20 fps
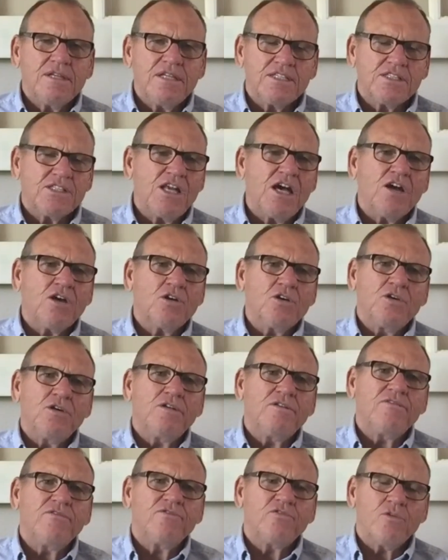it's not
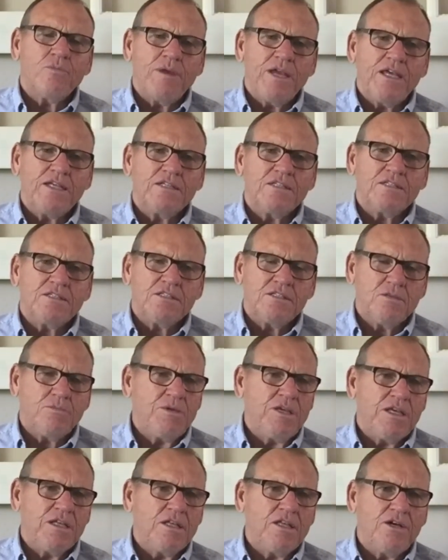good for man to
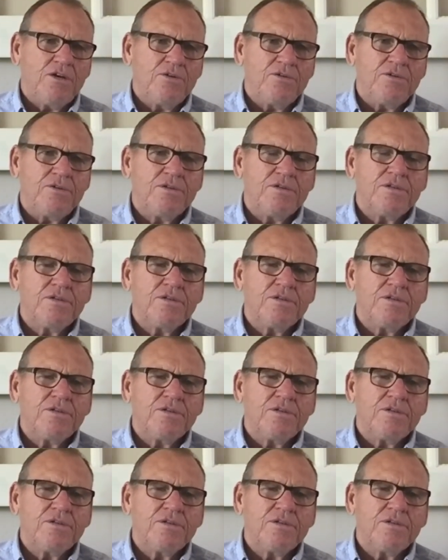be alone.